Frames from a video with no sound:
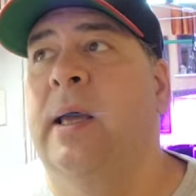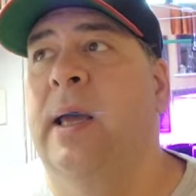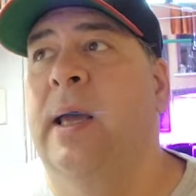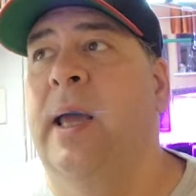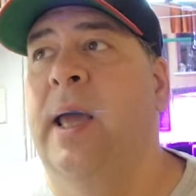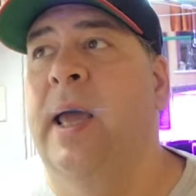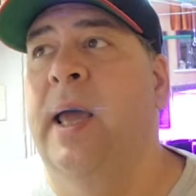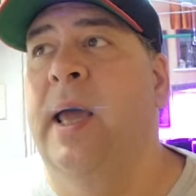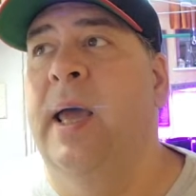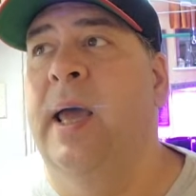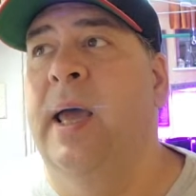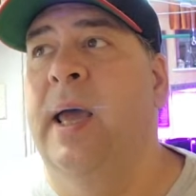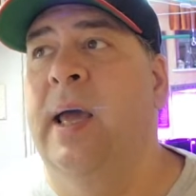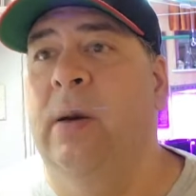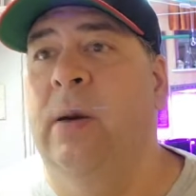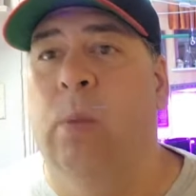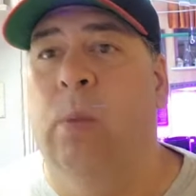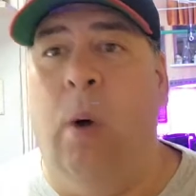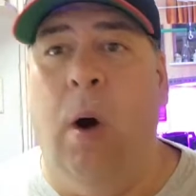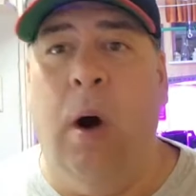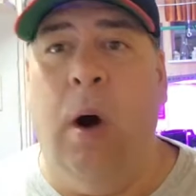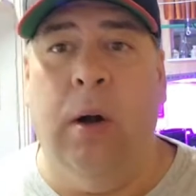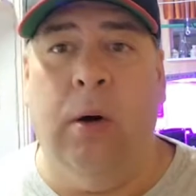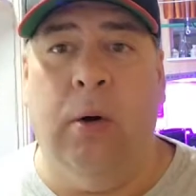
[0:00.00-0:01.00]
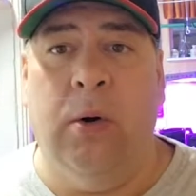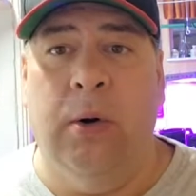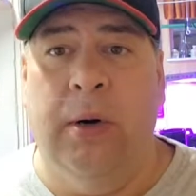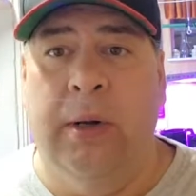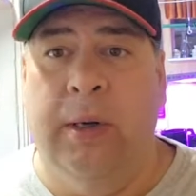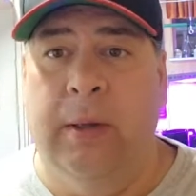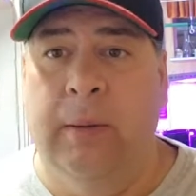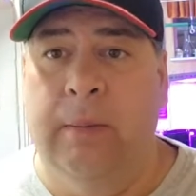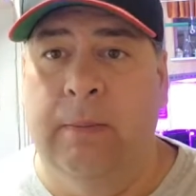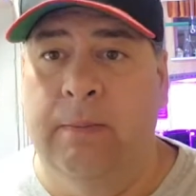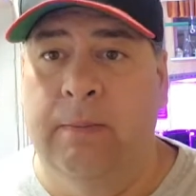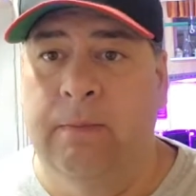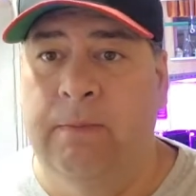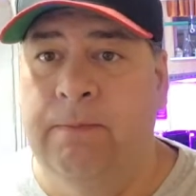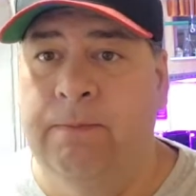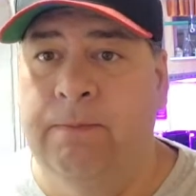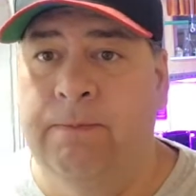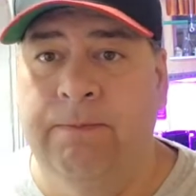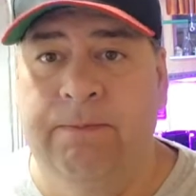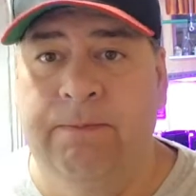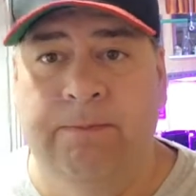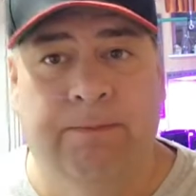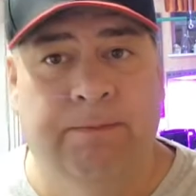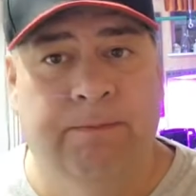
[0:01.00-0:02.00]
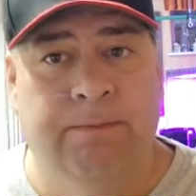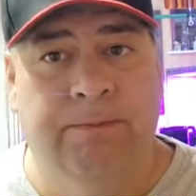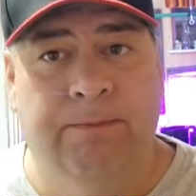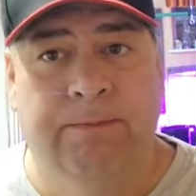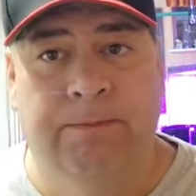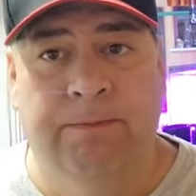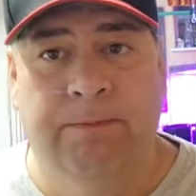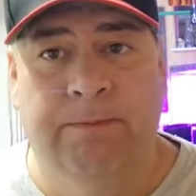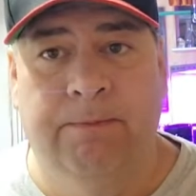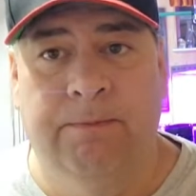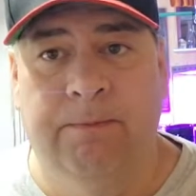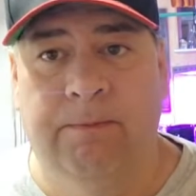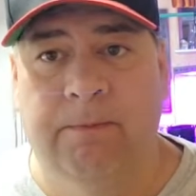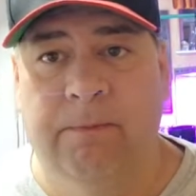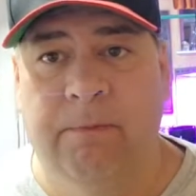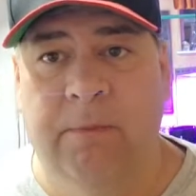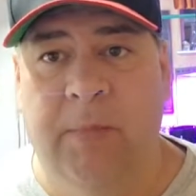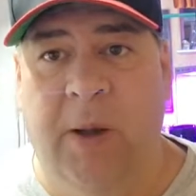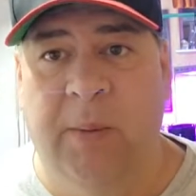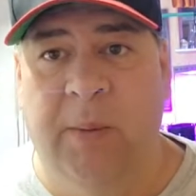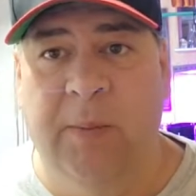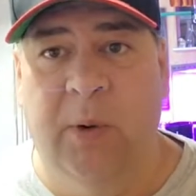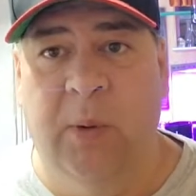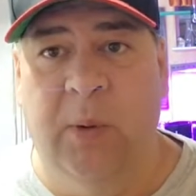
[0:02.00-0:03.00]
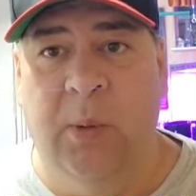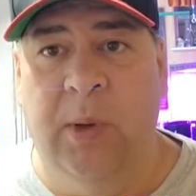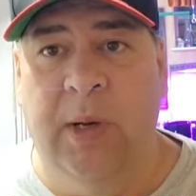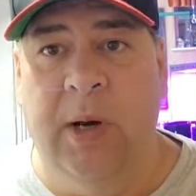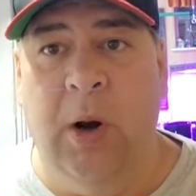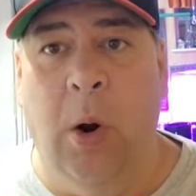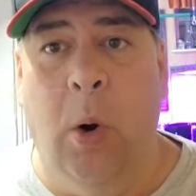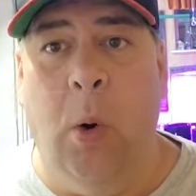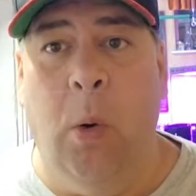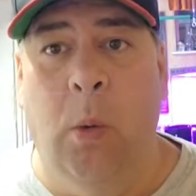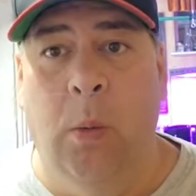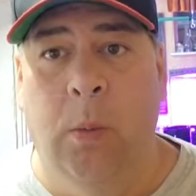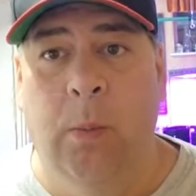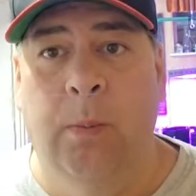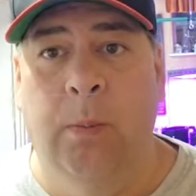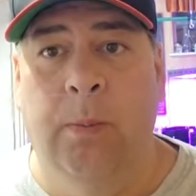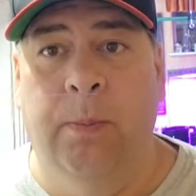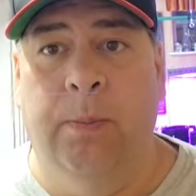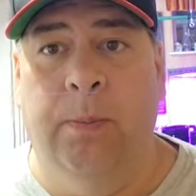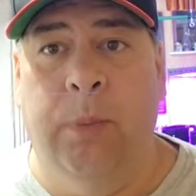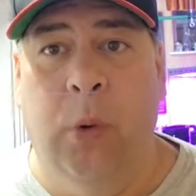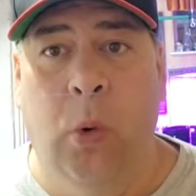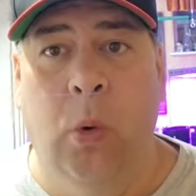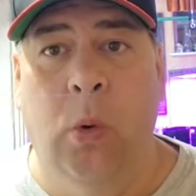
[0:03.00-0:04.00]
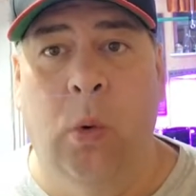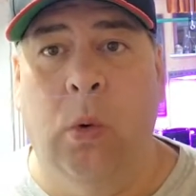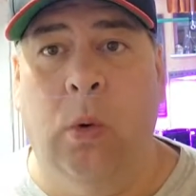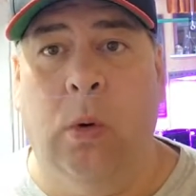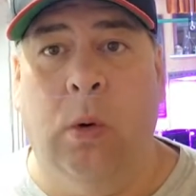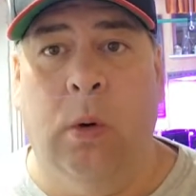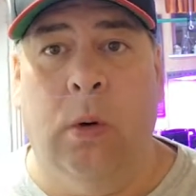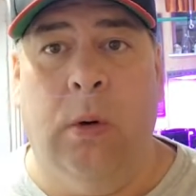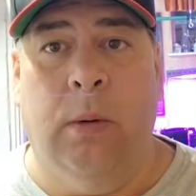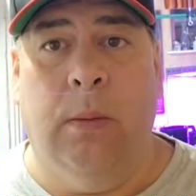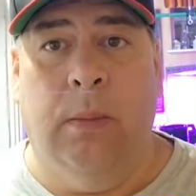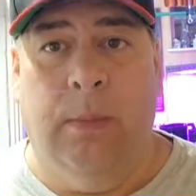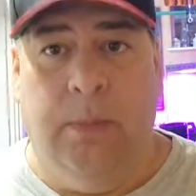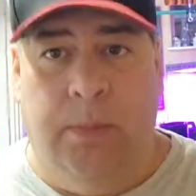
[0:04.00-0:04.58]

And watering. I mean, we don't pour